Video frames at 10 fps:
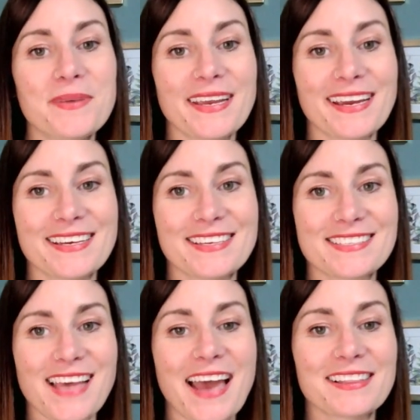
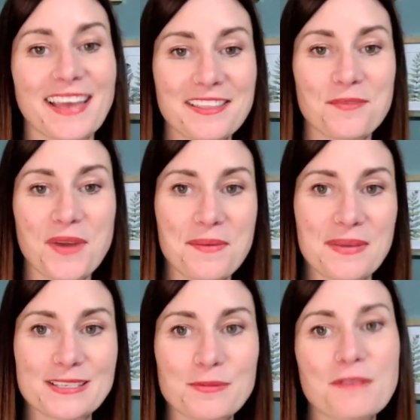because I like the way it
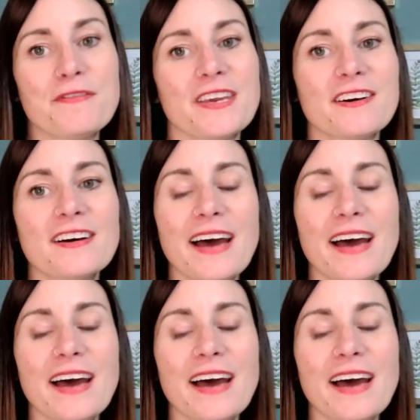makes me feel.